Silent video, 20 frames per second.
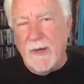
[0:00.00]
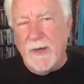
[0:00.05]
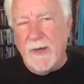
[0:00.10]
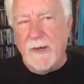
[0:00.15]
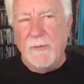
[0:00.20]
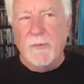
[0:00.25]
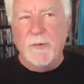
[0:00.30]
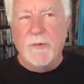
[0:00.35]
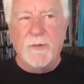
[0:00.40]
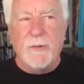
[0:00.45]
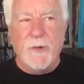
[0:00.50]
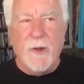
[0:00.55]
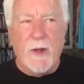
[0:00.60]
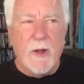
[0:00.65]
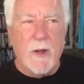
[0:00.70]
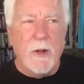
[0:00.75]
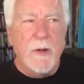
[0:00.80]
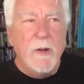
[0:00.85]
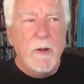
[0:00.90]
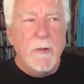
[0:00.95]
And it was
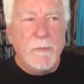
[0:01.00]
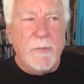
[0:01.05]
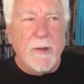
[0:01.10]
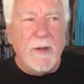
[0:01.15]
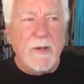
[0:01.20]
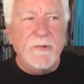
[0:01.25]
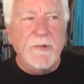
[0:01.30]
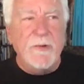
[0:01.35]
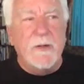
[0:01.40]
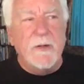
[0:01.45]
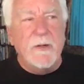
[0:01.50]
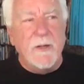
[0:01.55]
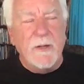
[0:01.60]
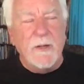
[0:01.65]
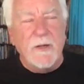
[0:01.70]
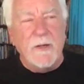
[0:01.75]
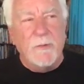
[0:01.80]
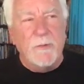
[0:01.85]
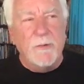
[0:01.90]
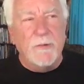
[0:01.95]

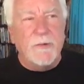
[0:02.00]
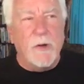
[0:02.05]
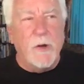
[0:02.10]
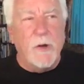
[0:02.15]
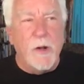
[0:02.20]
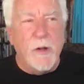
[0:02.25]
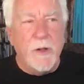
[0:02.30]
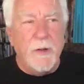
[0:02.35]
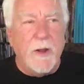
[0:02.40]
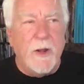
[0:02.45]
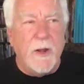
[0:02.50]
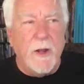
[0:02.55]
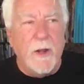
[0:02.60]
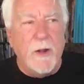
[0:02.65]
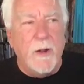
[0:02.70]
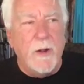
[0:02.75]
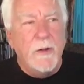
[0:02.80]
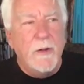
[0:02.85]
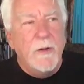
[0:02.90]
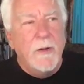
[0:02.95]
basically, it was called
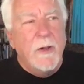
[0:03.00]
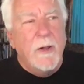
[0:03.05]
a